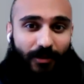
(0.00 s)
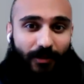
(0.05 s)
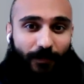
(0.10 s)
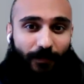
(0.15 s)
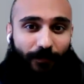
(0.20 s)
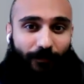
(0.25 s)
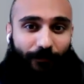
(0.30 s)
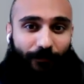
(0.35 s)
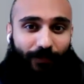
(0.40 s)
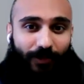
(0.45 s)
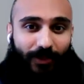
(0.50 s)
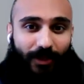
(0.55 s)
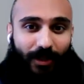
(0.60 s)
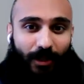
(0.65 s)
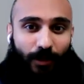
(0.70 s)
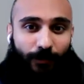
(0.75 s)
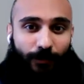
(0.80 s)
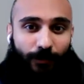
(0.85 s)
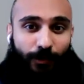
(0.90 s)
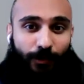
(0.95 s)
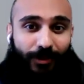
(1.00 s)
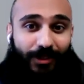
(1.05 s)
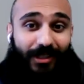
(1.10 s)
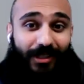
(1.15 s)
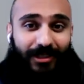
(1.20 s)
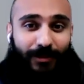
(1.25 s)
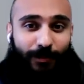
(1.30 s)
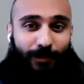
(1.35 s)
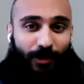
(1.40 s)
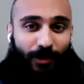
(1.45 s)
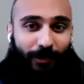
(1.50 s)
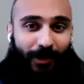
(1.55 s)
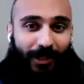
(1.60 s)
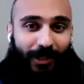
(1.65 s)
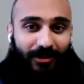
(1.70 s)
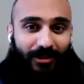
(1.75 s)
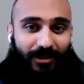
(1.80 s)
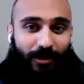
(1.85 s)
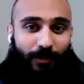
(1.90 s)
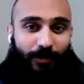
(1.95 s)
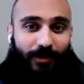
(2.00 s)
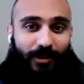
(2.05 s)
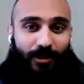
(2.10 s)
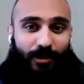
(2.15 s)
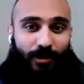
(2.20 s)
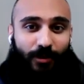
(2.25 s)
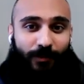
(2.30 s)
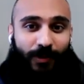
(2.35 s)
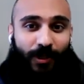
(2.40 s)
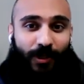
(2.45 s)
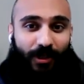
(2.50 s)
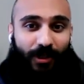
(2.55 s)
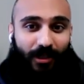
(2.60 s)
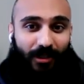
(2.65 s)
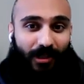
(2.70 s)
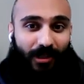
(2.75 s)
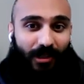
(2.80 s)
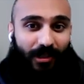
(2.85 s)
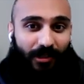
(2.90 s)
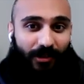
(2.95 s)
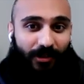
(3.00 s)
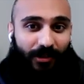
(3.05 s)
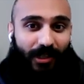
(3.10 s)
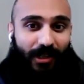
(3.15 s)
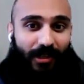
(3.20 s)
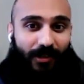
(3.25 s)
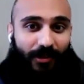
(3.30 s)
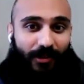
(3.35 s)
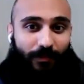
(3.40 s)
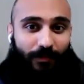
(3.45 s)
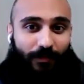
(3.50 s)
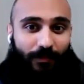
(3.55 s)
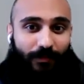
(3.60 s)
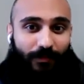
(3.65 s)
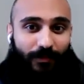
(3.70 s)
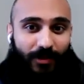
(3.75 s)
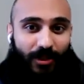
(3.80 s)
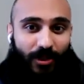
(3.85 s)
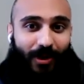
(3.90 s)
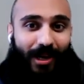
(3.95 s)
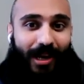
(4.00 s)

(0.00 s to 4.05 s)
If you're desperate about something, you're very unlikely to get it.